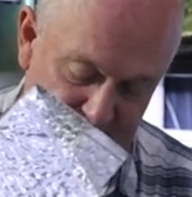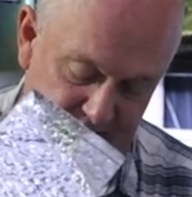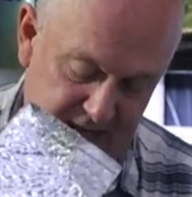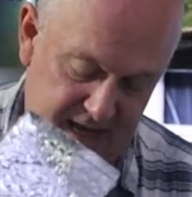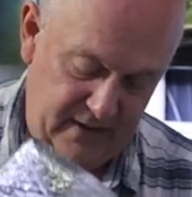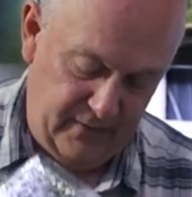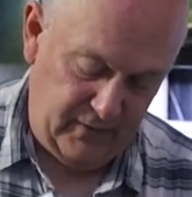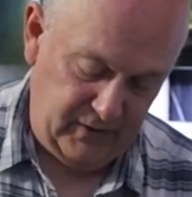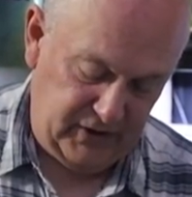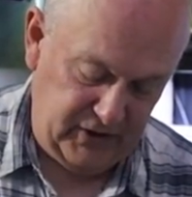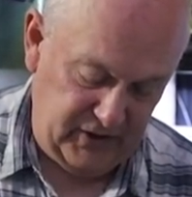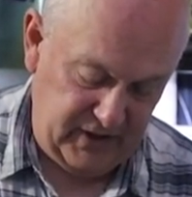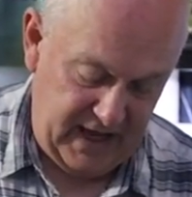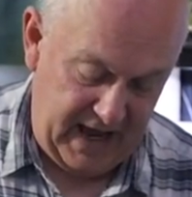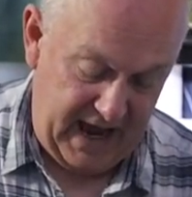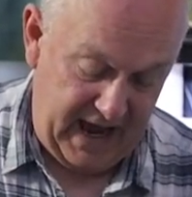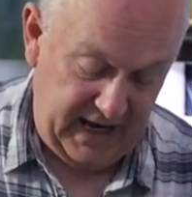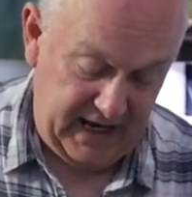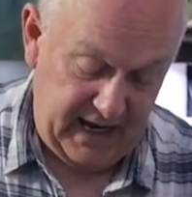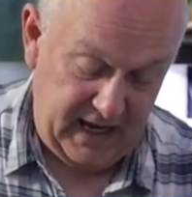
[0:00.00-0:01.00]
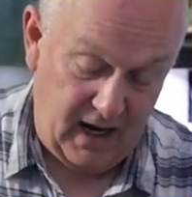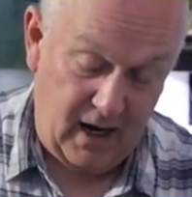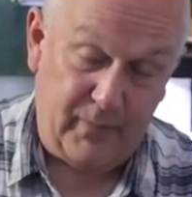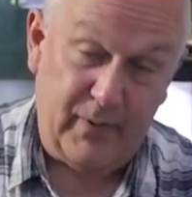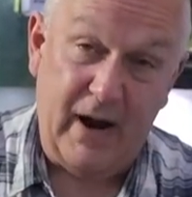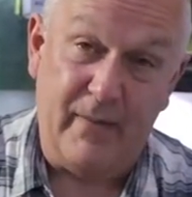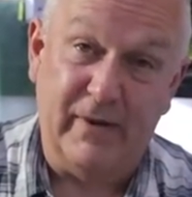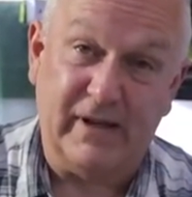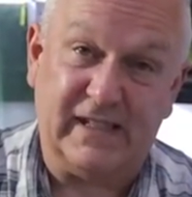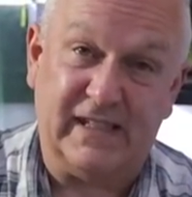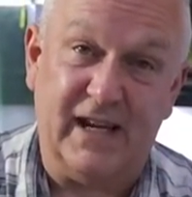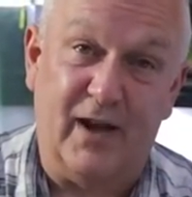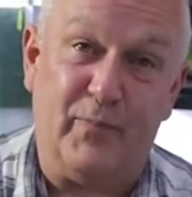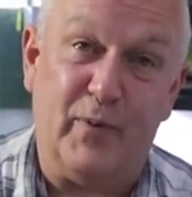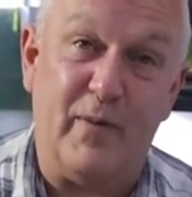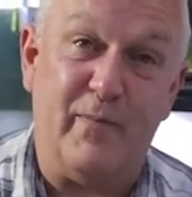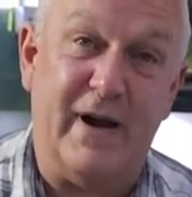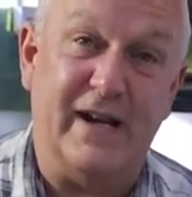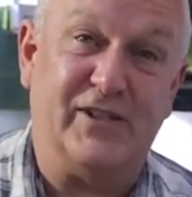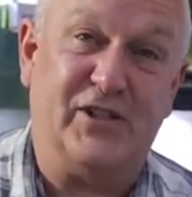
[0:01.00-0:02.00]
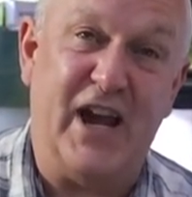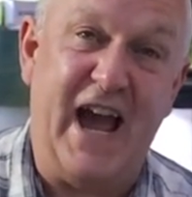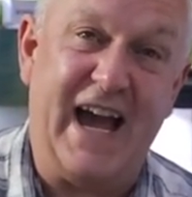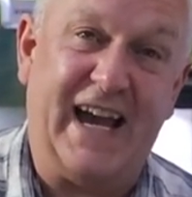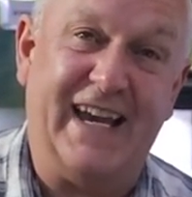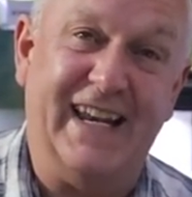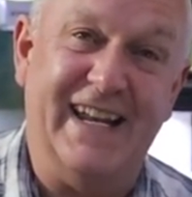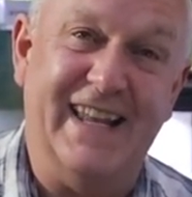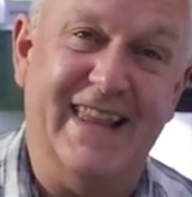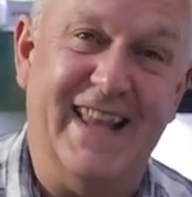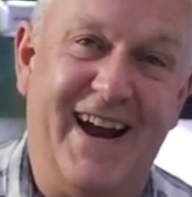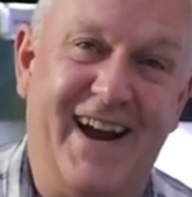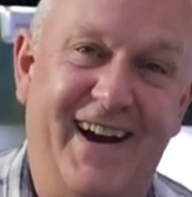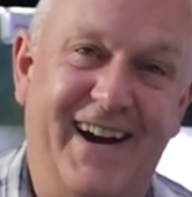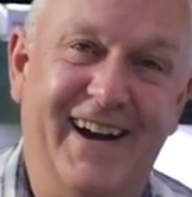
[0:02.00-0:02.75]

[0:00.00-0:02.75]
And we'll do that. And I'll probably still put my jacket in there.